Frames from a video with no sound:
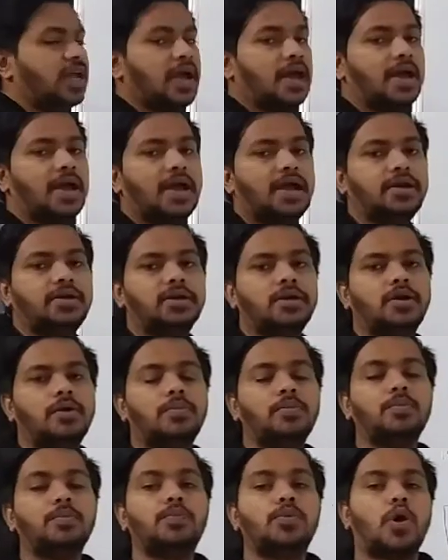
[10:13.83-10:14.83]

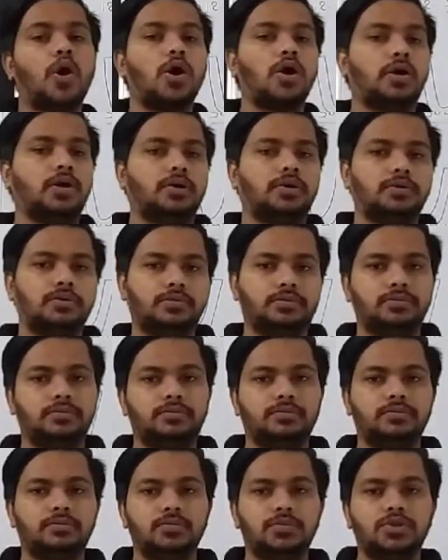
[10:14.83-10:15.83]
that prong.
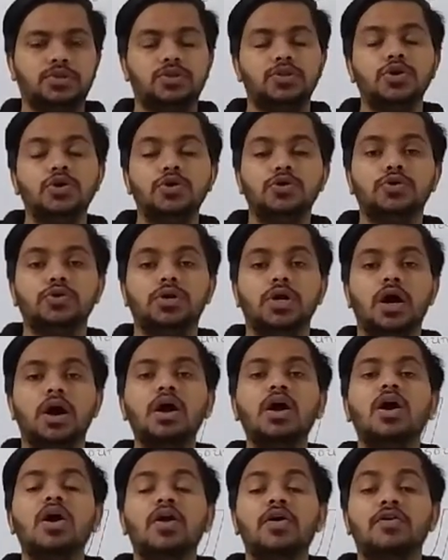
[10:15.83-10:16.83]
Due to
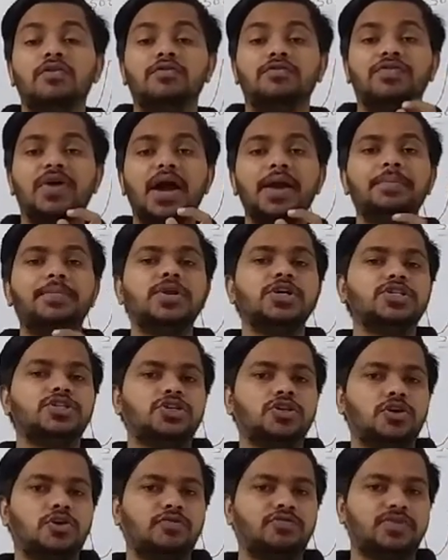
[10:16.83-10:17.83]
the
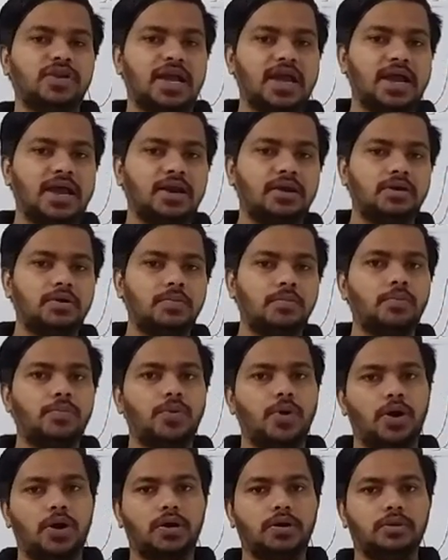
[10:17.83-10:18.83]
vibration of that
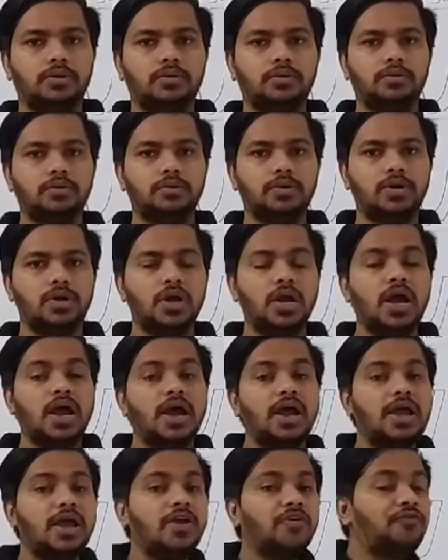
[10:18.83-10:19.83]
prong.
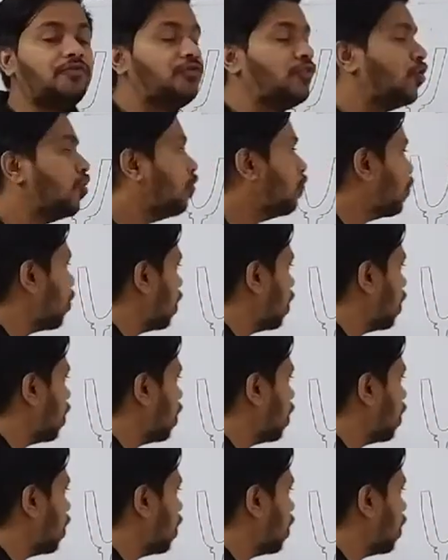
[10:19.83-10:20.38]
If you